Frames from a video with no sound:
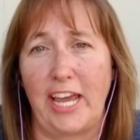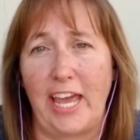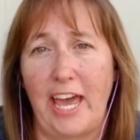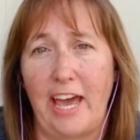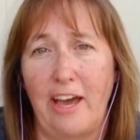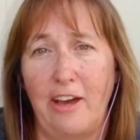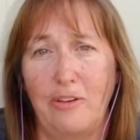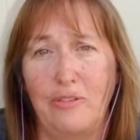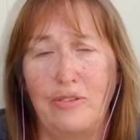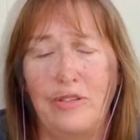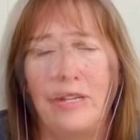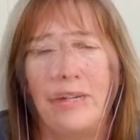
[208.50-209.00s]

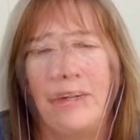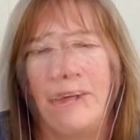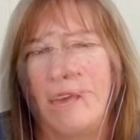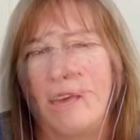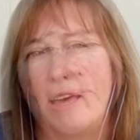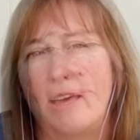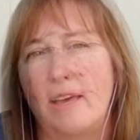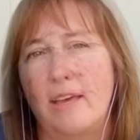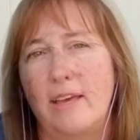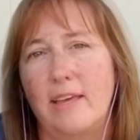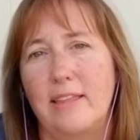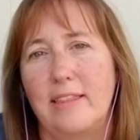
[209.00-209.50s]
out.
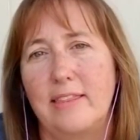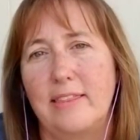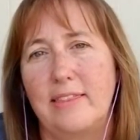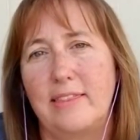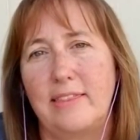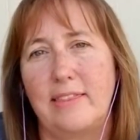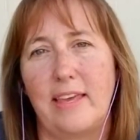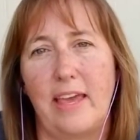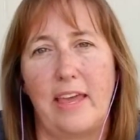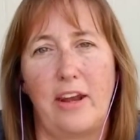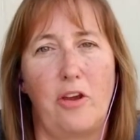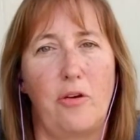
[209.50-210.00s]

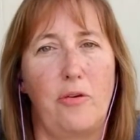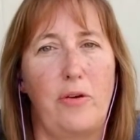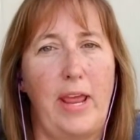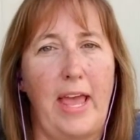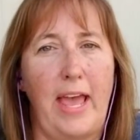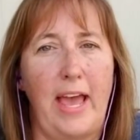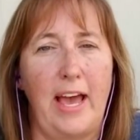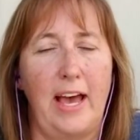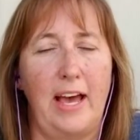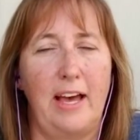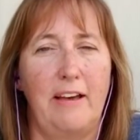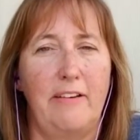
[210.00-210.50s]
They don't
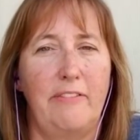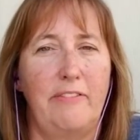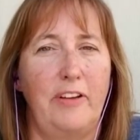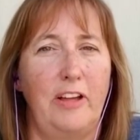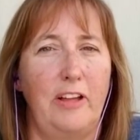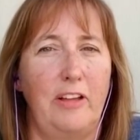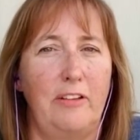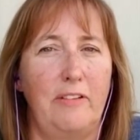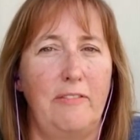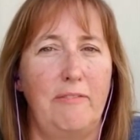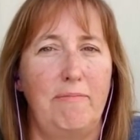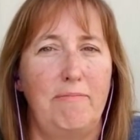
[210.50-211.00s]
have
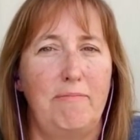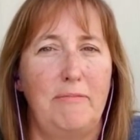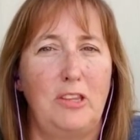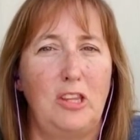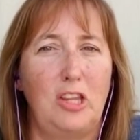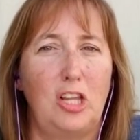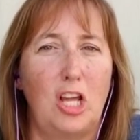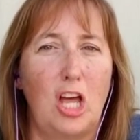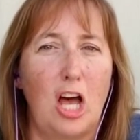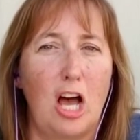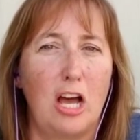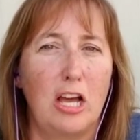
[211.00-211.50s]
a
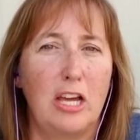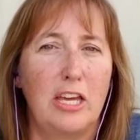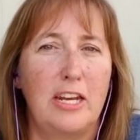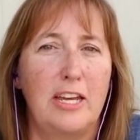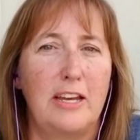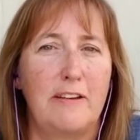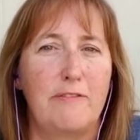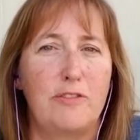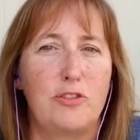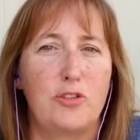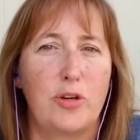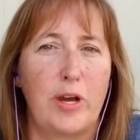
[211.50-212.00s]
long
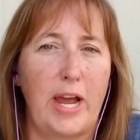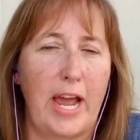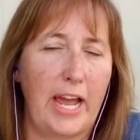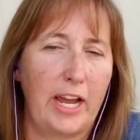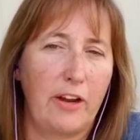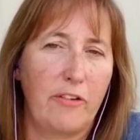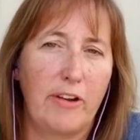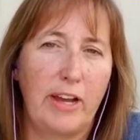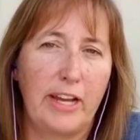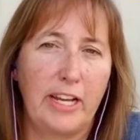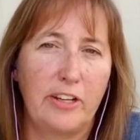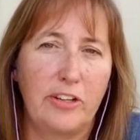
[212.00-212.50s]
enough track
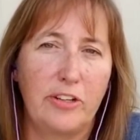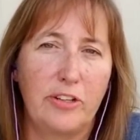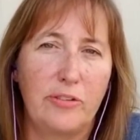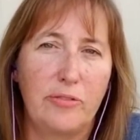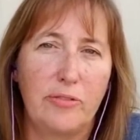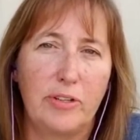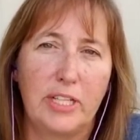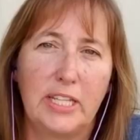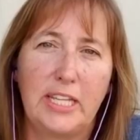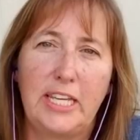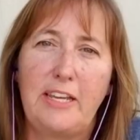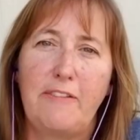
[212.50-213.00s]
record
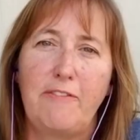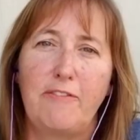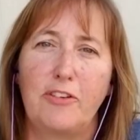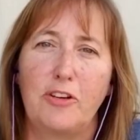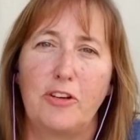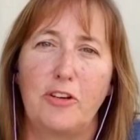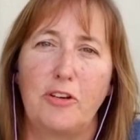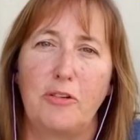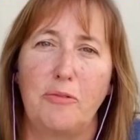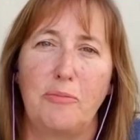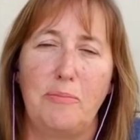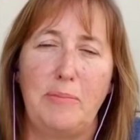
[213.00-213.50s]
really
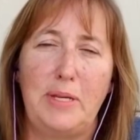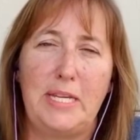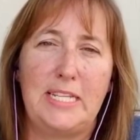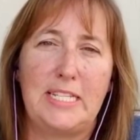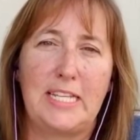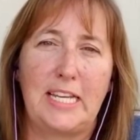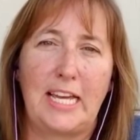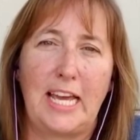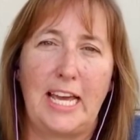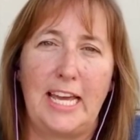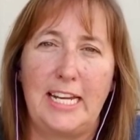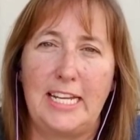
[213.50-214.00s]
for me
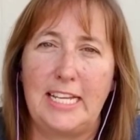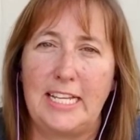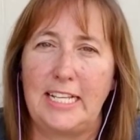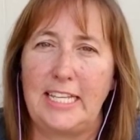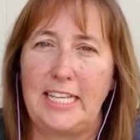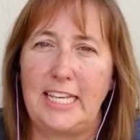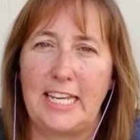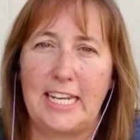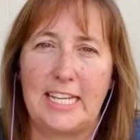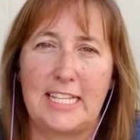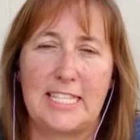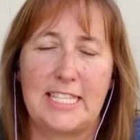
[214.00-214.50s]
to kind of
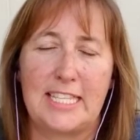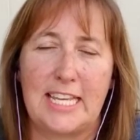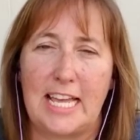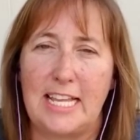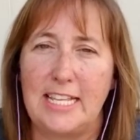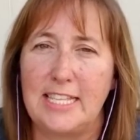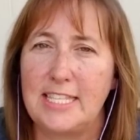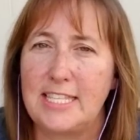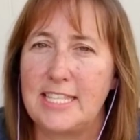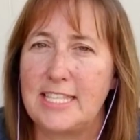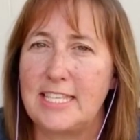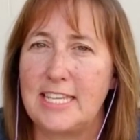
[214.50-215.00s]
get a
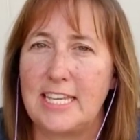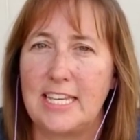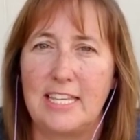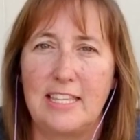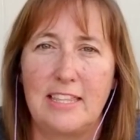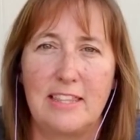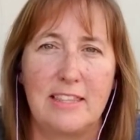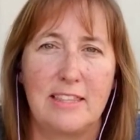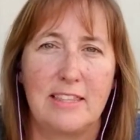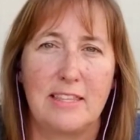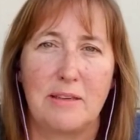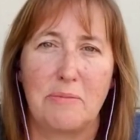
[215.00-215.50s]
sense
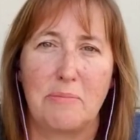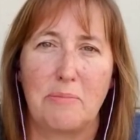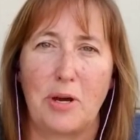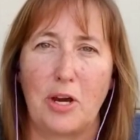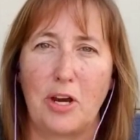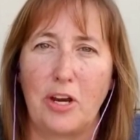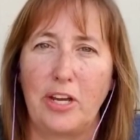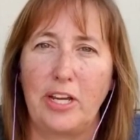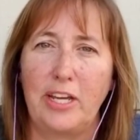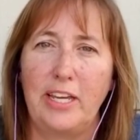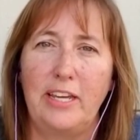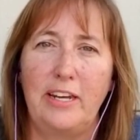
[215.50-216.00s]
in the
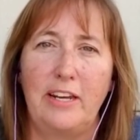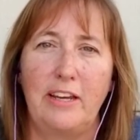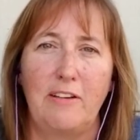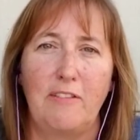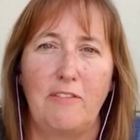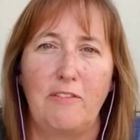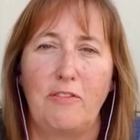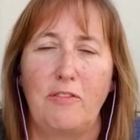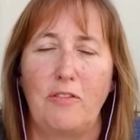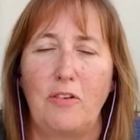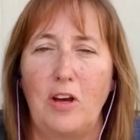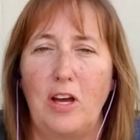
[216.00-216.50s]
market
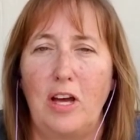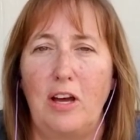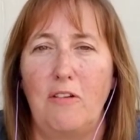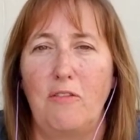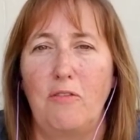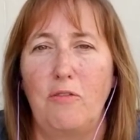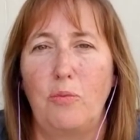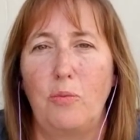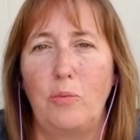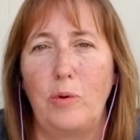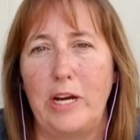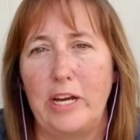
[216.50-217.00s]
of
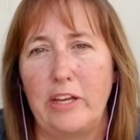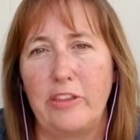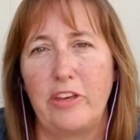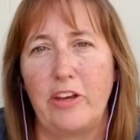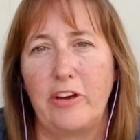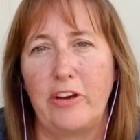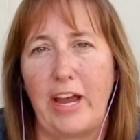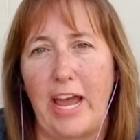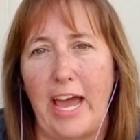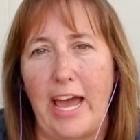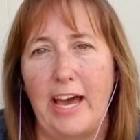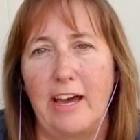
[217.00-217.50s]
where
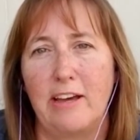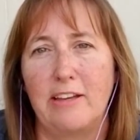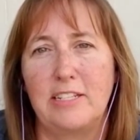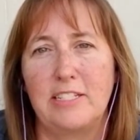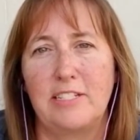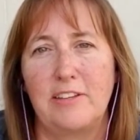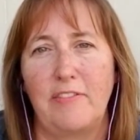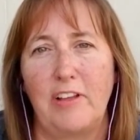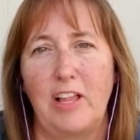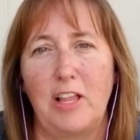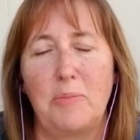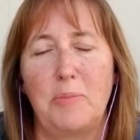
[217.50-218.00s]
they're at
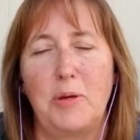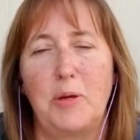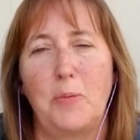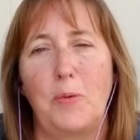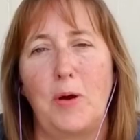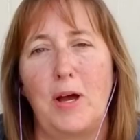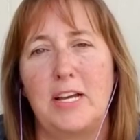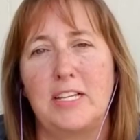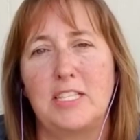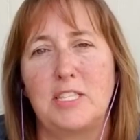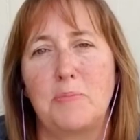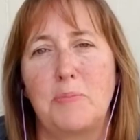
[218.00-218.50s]
development
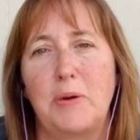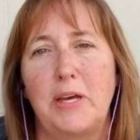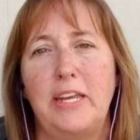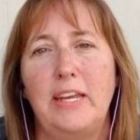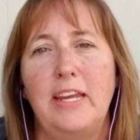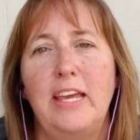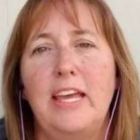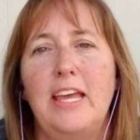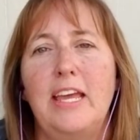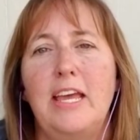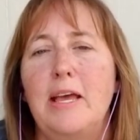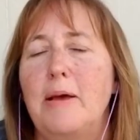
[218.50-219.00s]
wise. But
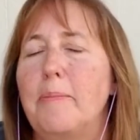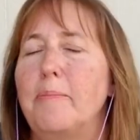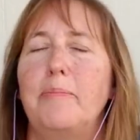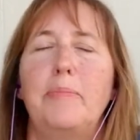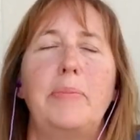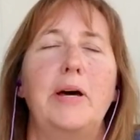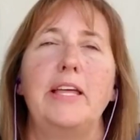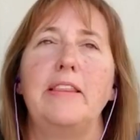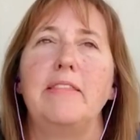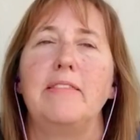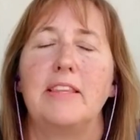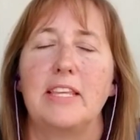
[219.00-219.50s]

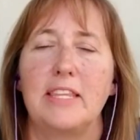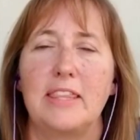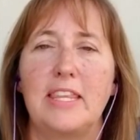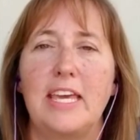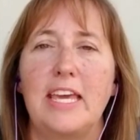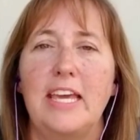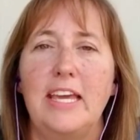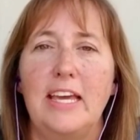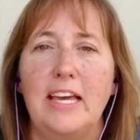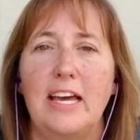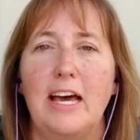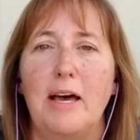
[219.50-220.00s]
the
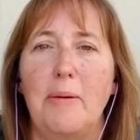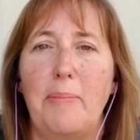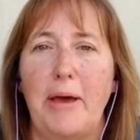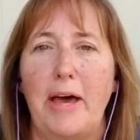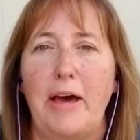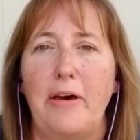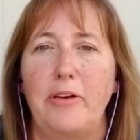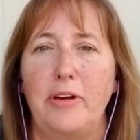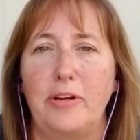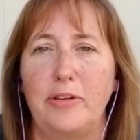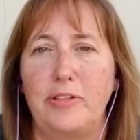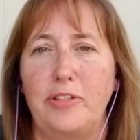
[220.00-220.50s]
thing
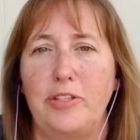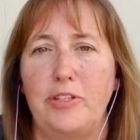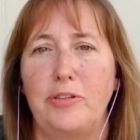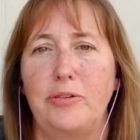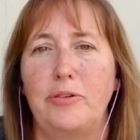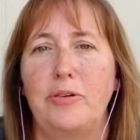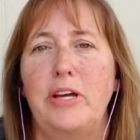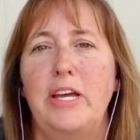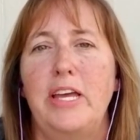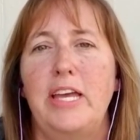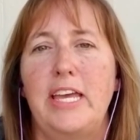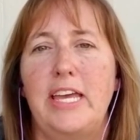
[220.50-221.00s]
about
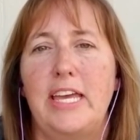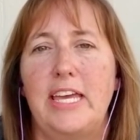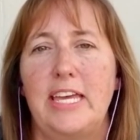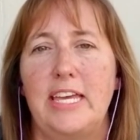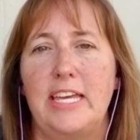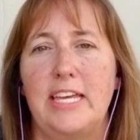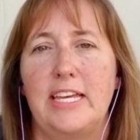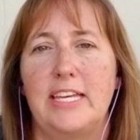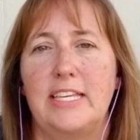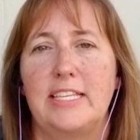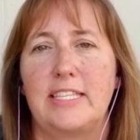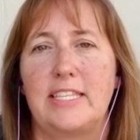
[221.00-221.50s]
Odoo
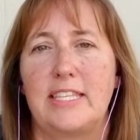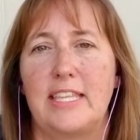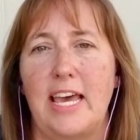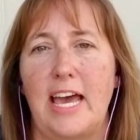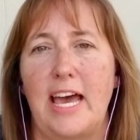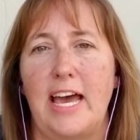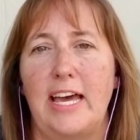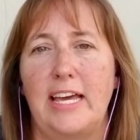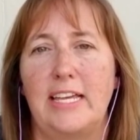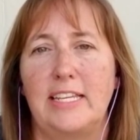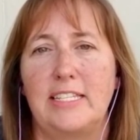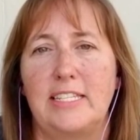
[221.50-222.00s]
is
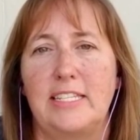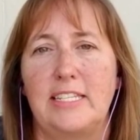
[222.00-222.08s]
that